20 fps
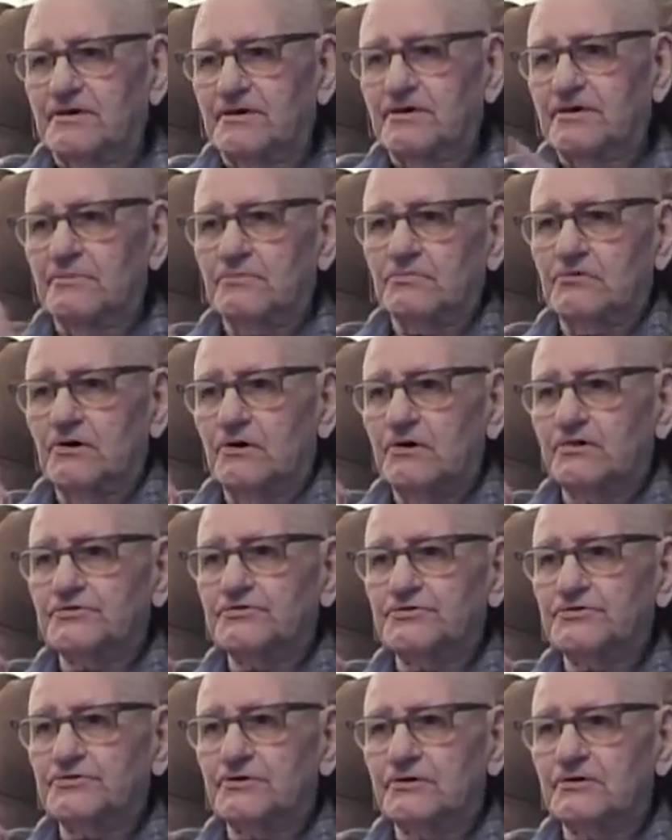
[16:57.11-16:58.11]
then them
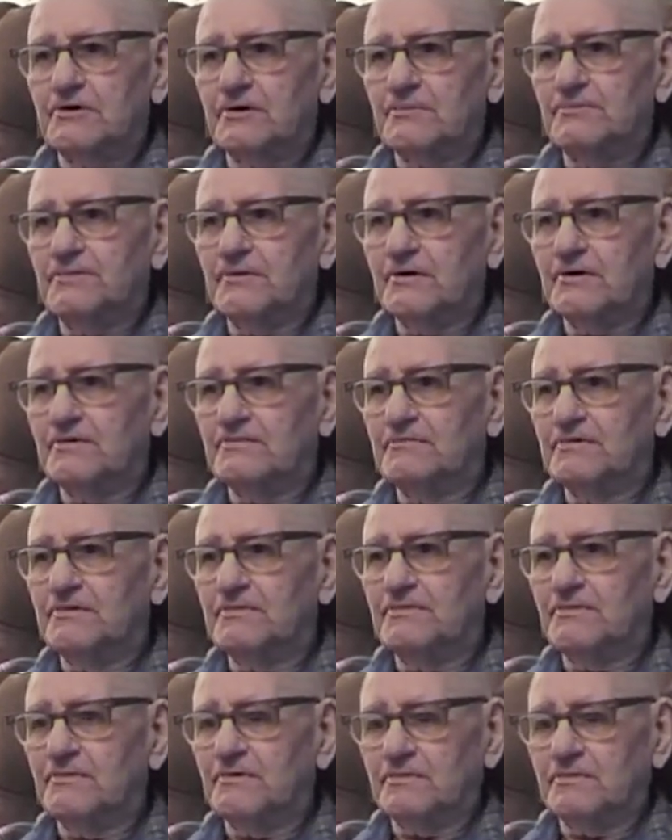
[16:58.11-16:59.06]
rods stuck up there and we